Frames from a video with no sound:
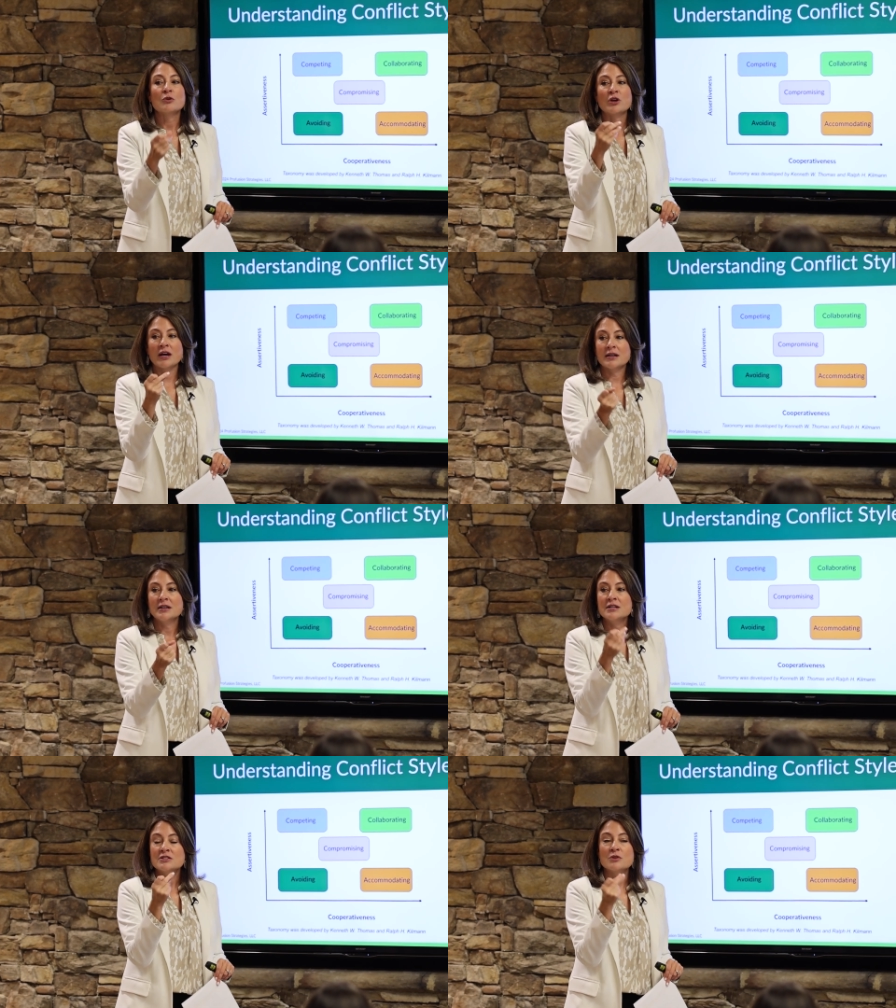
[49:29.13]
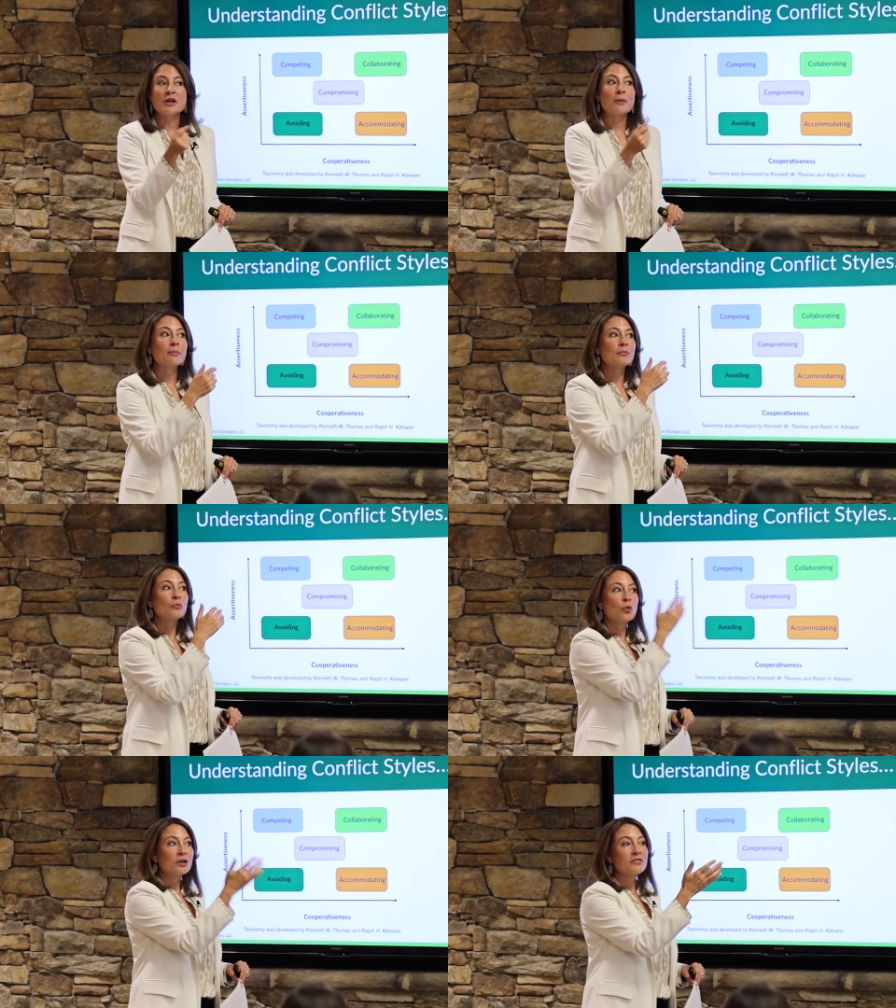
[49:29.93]
Okay, so that
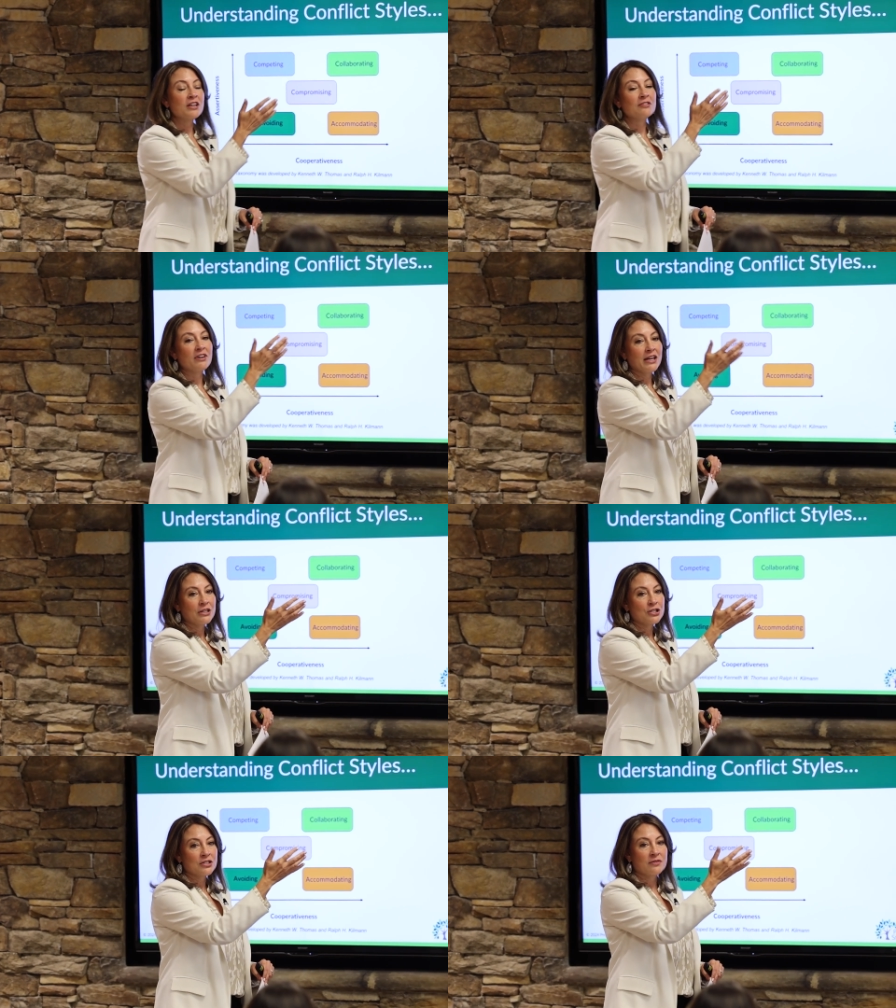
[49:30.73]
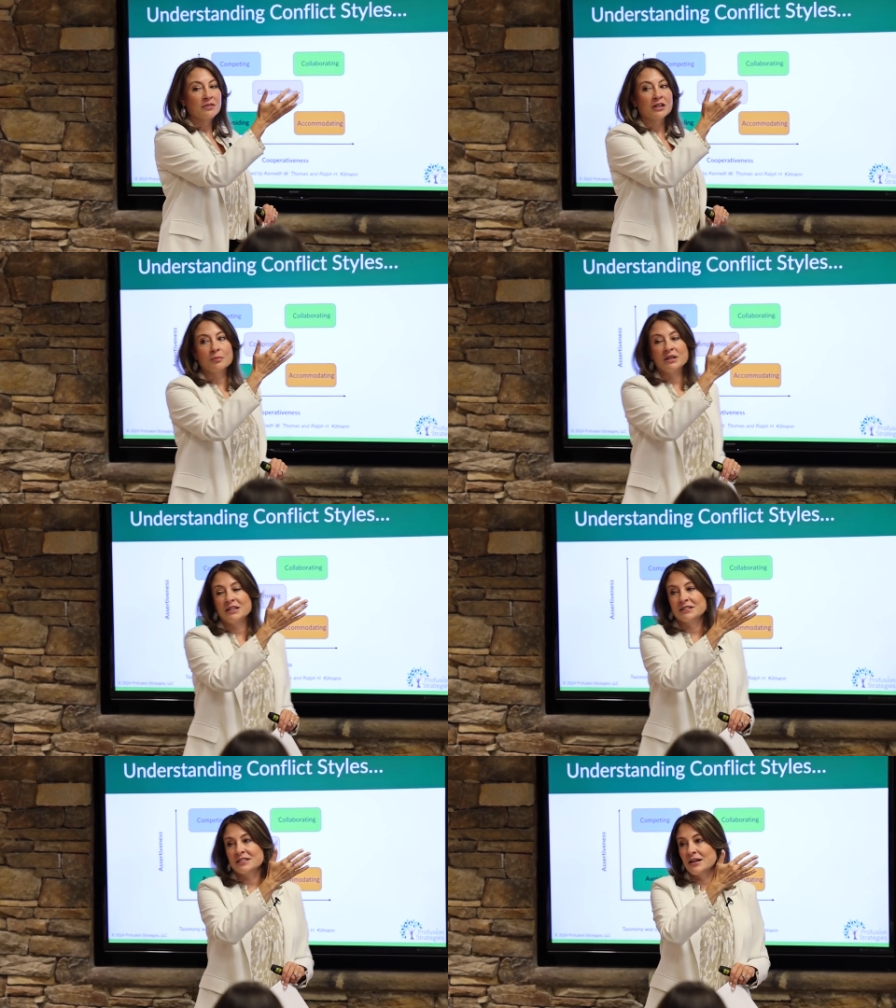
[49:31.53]
one of the advantages of the
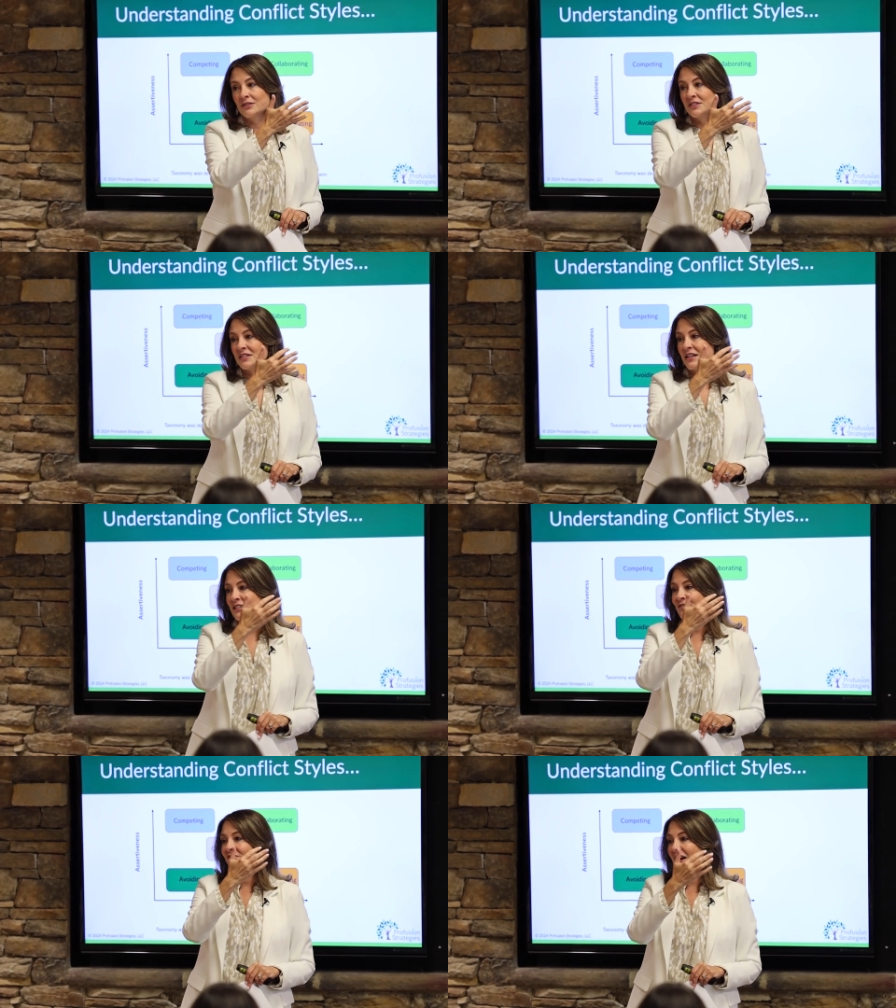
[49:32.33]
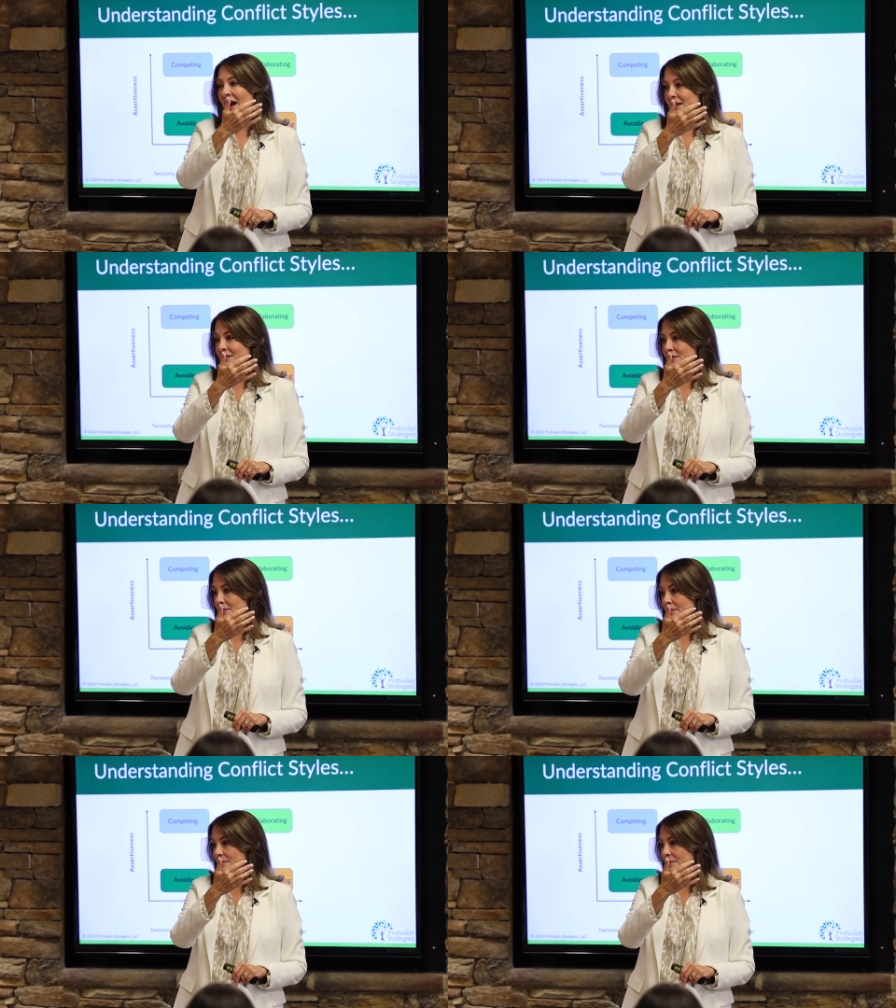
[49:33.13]
competing style is that it's fast,
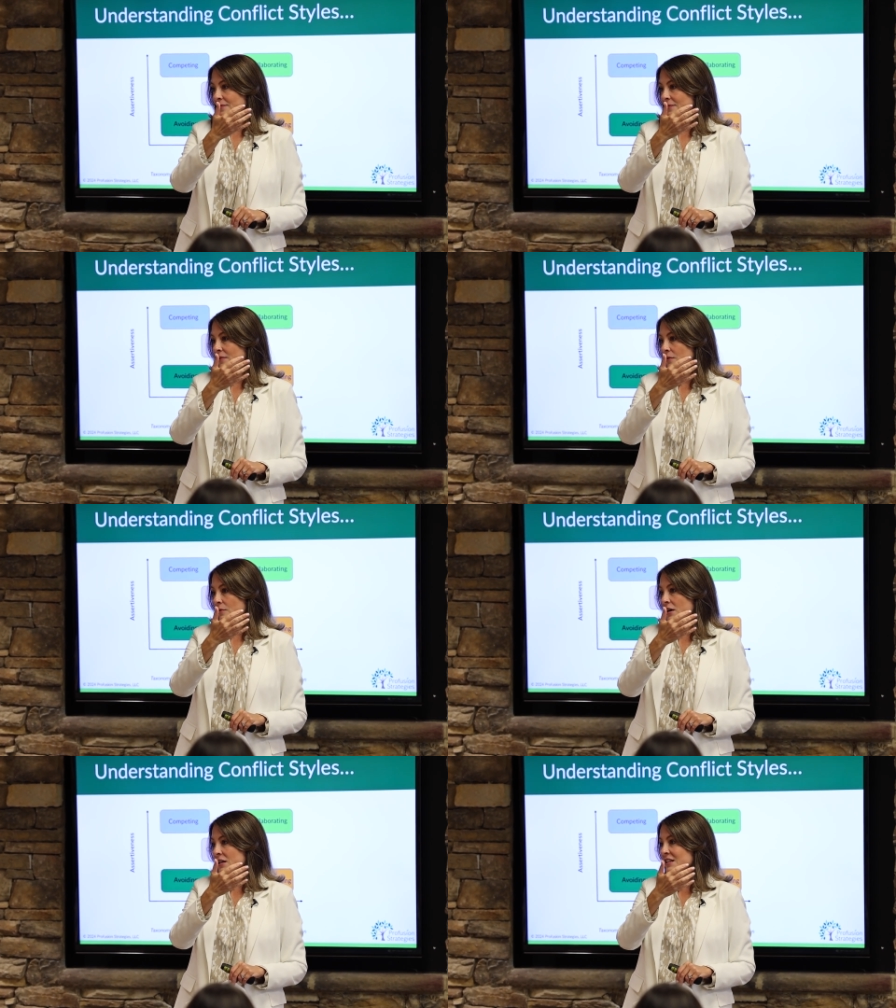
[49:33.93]
right?